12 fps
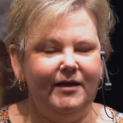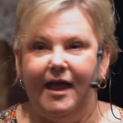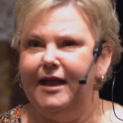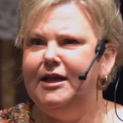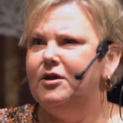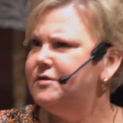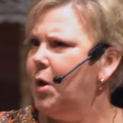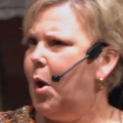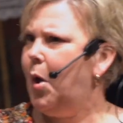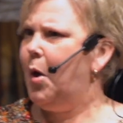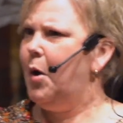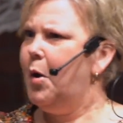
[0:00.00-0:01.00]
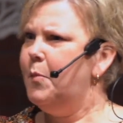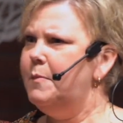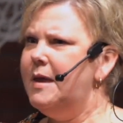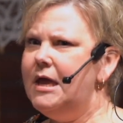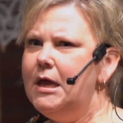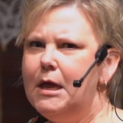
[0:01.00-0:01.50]
And he goes,
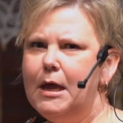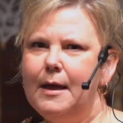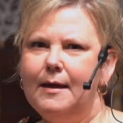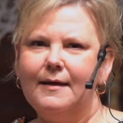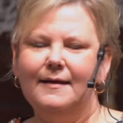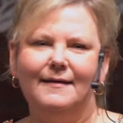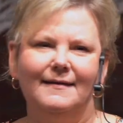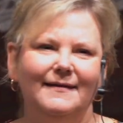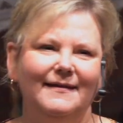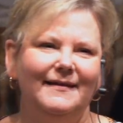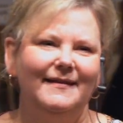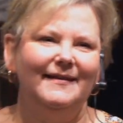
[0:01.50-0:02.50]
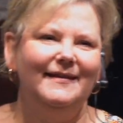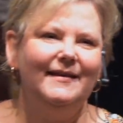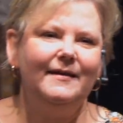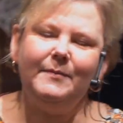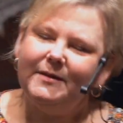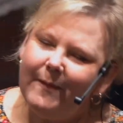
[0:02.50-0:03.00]
Me?
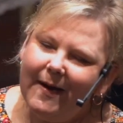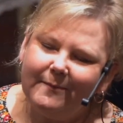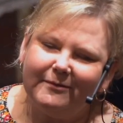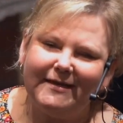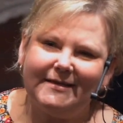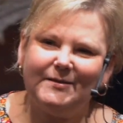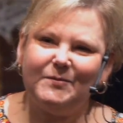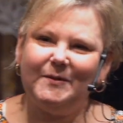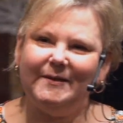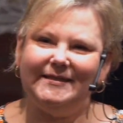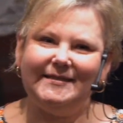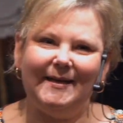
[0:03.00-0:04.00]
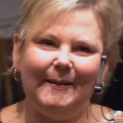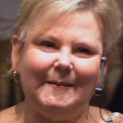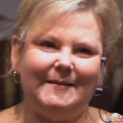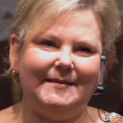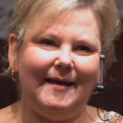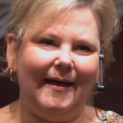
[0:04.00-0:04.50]
But the Bible doesn't really tell
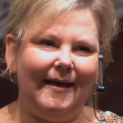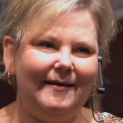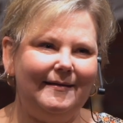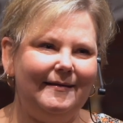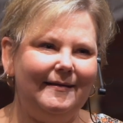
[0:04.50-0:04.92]
us that.